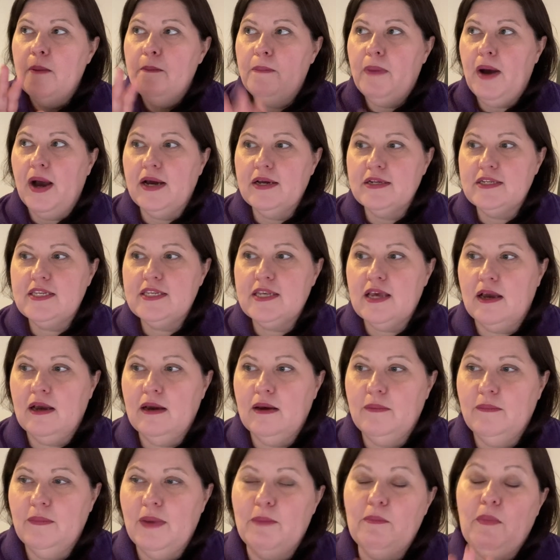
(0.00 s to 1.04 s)
but
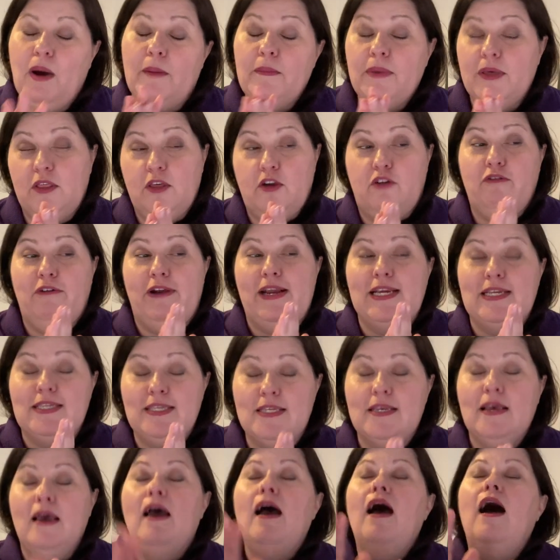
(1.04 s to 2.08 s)
um, it might be the
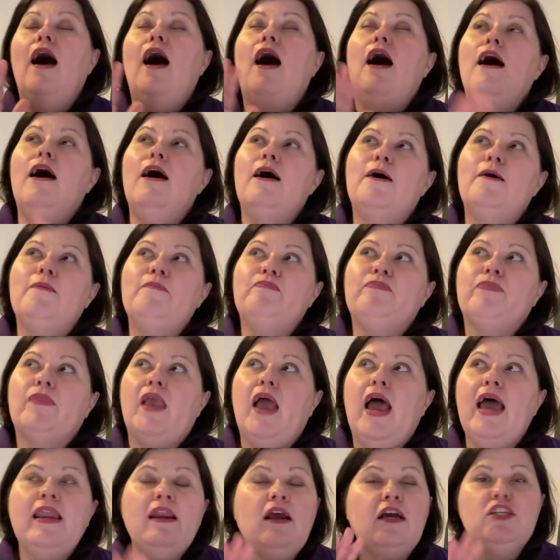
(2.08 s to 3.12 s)
grease. Um,
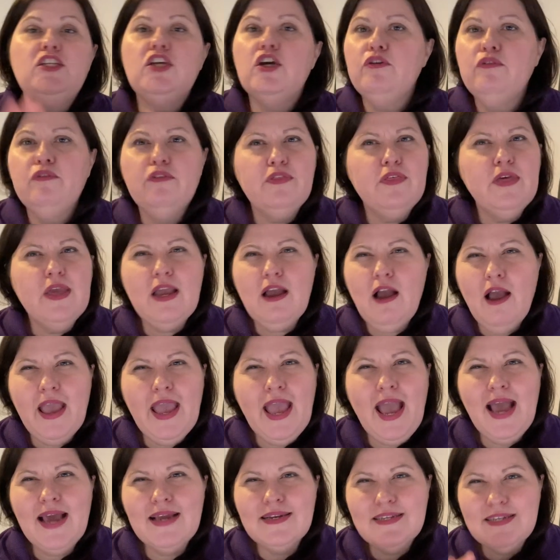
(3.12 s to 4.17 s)
and I don't think I
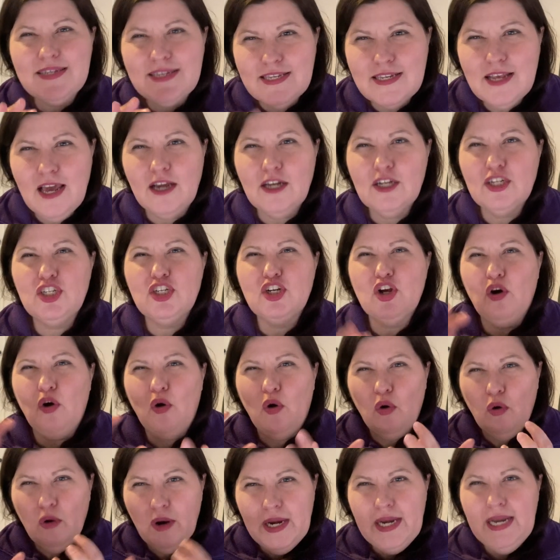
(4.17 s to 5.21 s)
had such
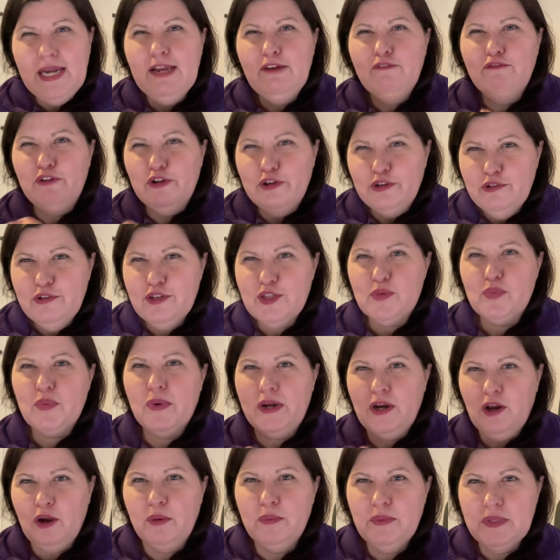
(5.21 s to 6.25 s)
oily roots
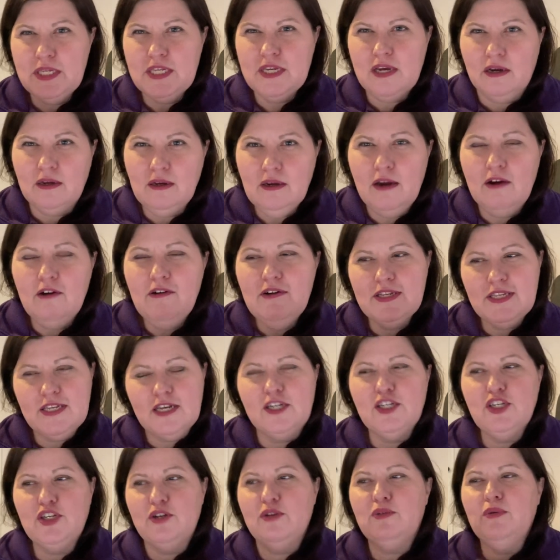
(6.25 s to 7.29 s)
when I was younger as I
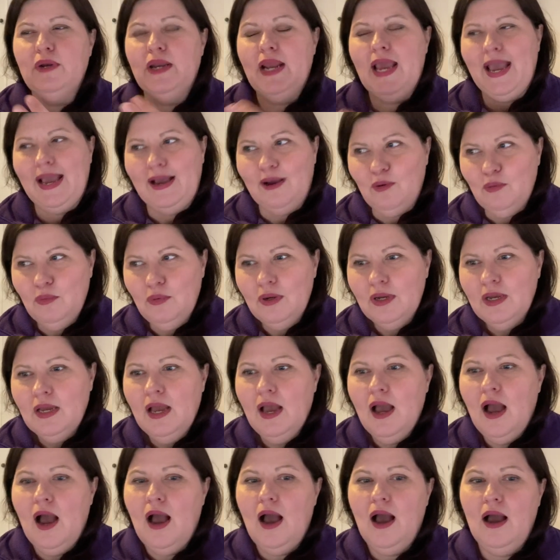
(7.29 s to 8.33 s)
do now.
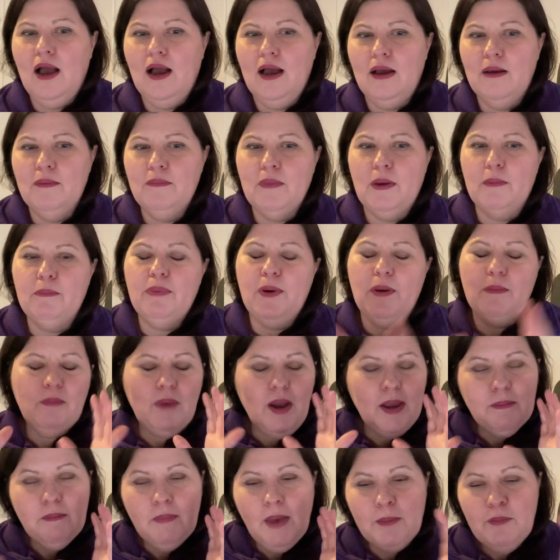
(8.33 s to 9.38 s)
Um, but
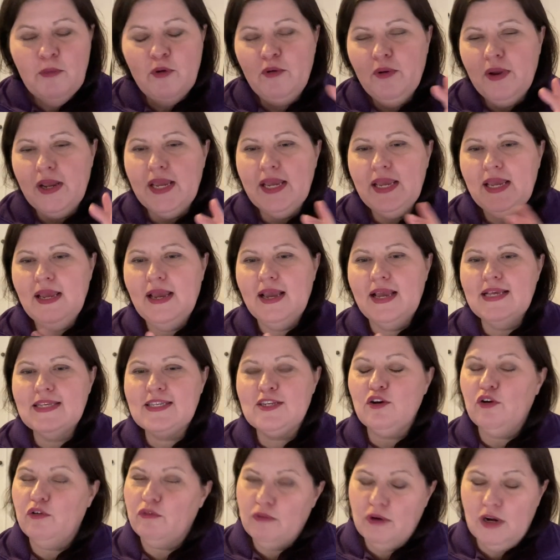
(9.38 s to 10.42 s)
my memory is
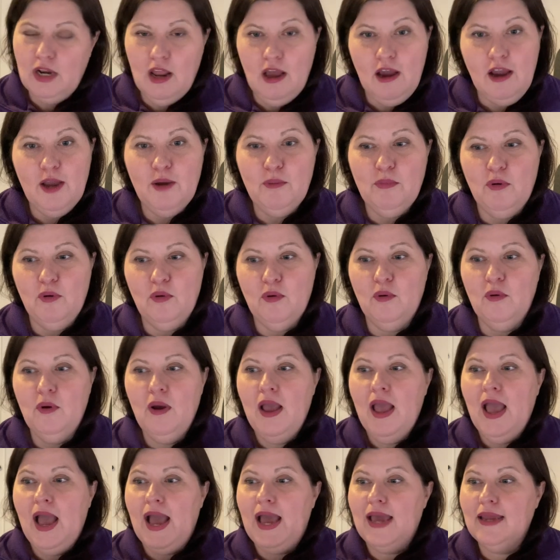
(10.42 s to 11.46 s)
not reliable.
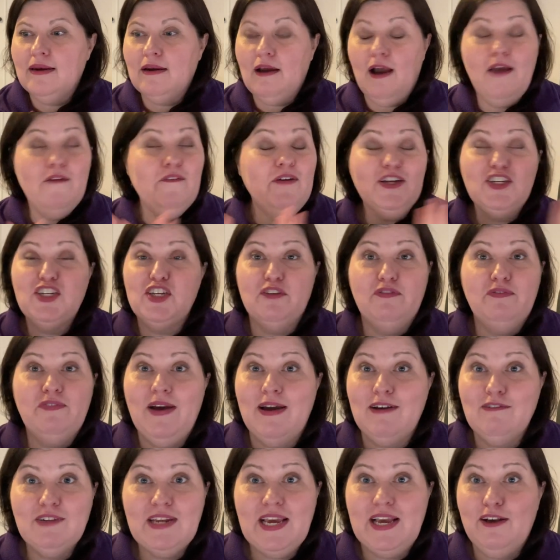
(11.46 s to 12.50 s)
And I've actually
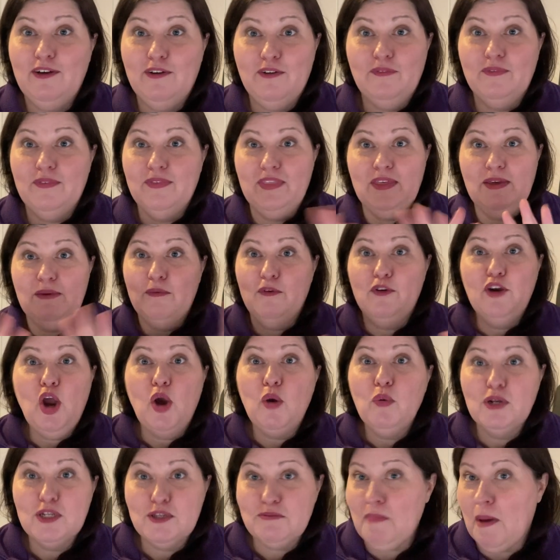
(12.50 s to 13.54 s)
found out that
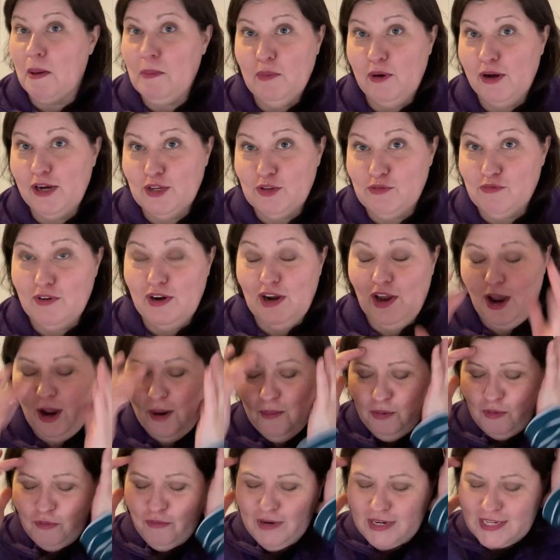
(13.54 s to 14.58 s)
no one's memory is
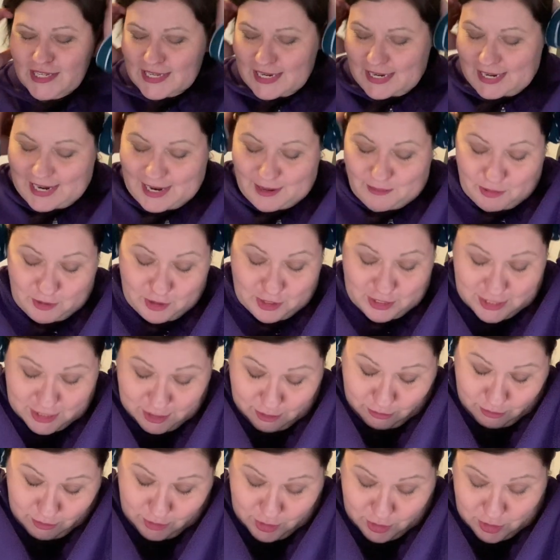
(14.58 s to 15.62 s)
reliable recently because I
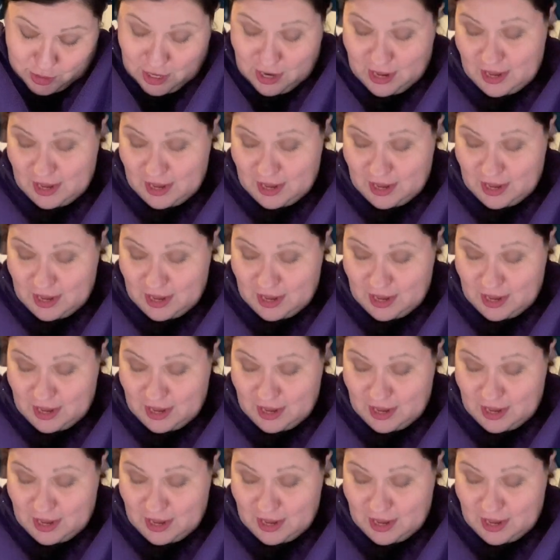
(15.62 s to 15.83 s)
was